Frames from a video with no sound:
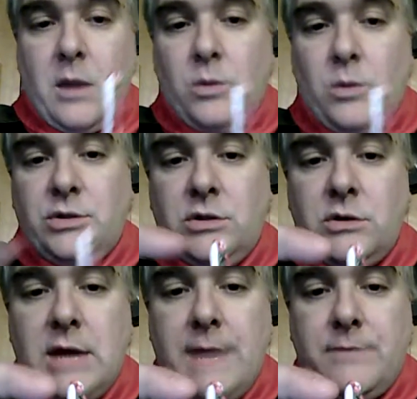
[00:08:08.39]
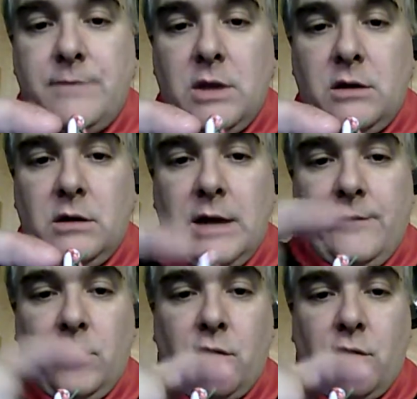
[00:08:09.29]
And once you do that, you'll
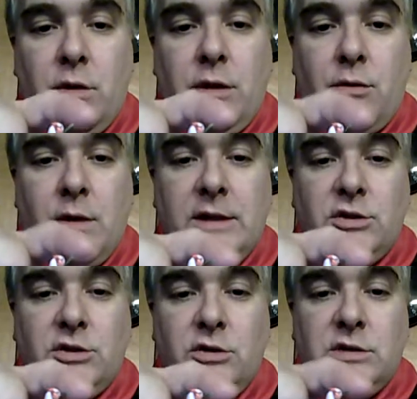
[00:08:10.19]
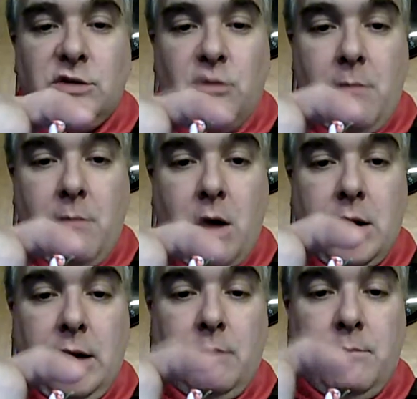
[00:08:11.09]
have your green thread that you used as your
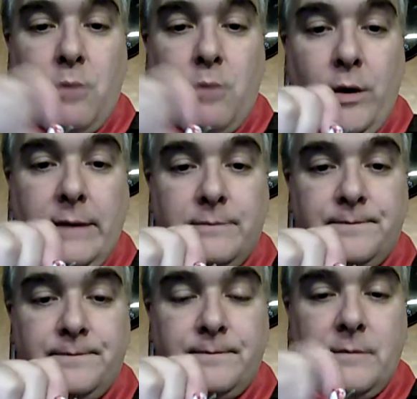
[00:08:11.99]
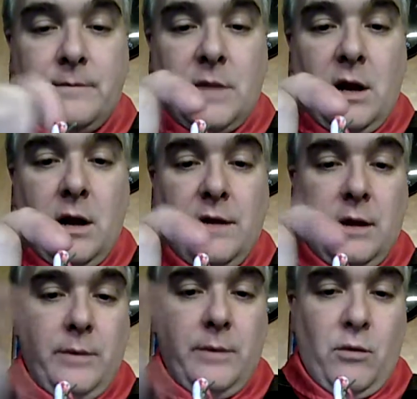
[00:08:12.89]
marking point.
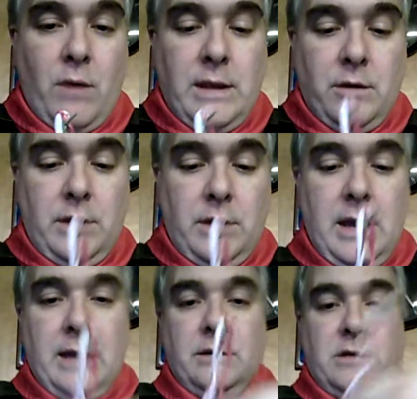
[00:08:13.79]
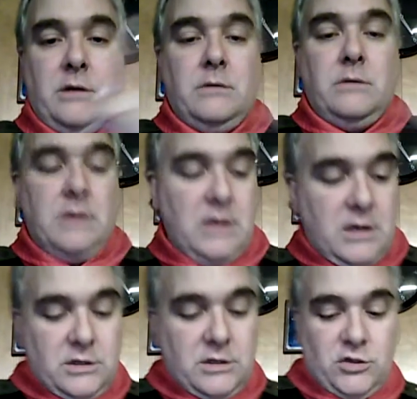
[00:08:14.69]
That will be right near the end. So
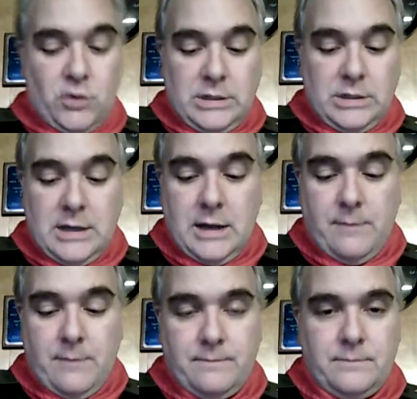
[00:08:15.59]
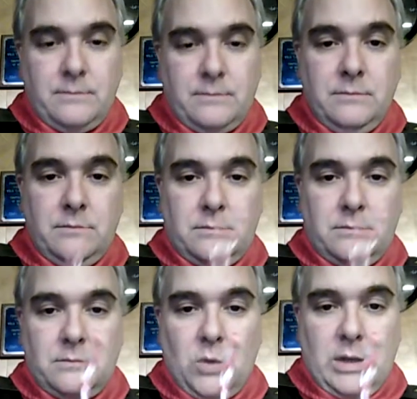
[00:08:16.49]
to shorten time,
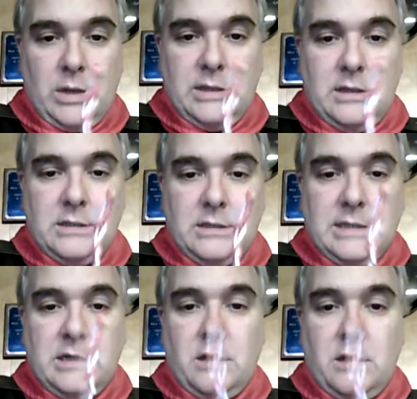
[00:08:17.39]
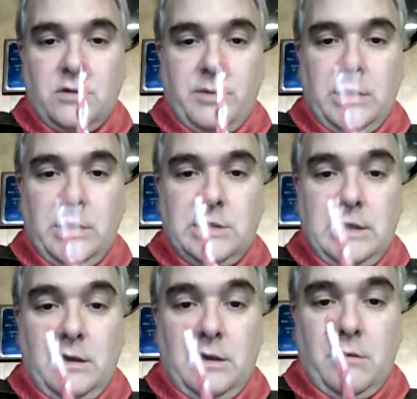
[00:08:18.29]
what I did is I did another splice
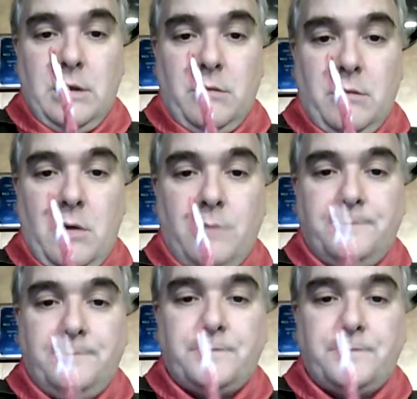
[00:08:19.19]
at the other end of the rope.